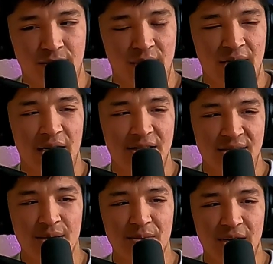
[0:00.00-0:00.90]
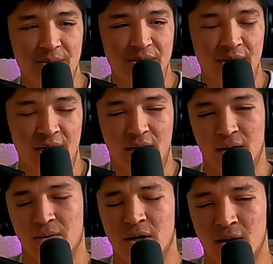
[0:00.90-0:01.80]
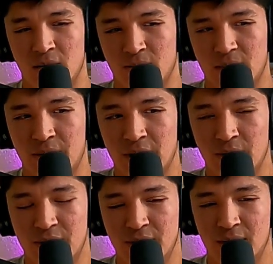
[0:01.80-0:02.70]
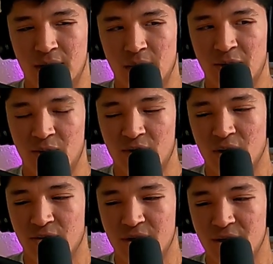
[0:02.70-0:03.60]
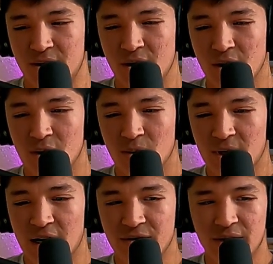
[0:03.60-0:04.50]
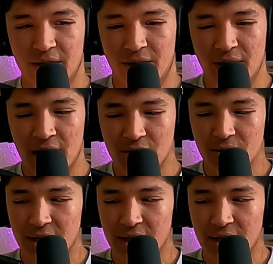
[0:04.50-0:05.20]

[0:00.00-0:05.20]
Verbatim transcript: and and sometimes uh, I'll I'll I'll notice it in the middle of a conversation. Well, after like a after